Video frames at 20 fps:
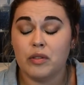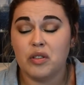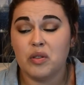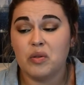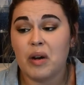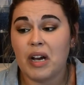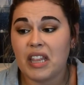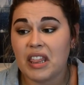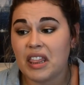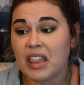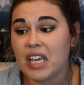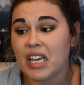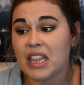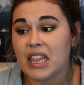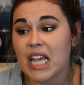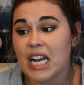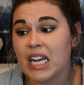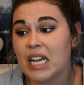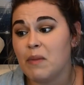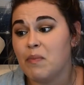Do I
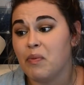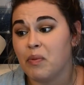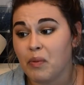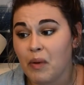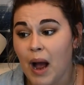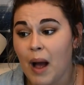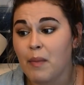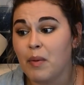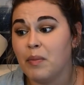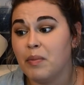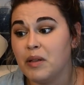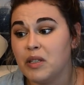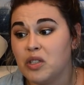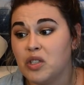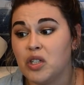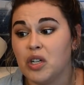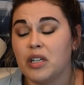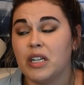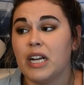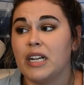think that he probably
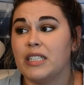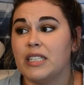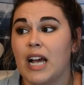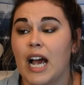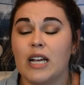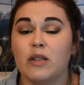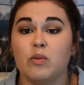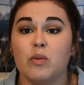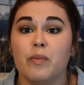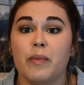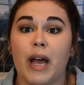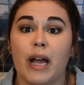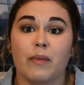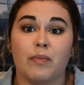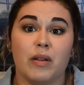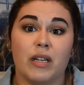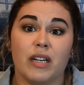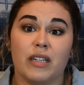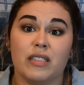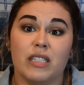should get his Heisman
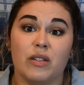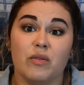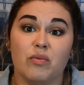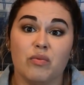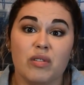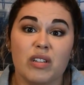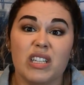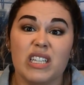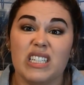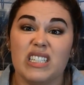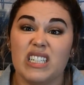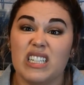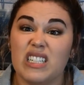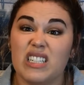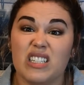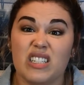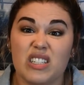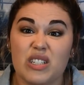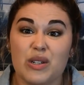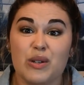back because he really
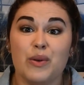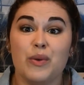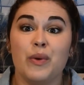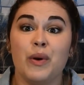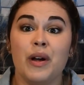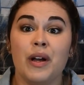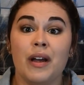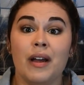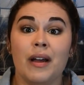didn't do,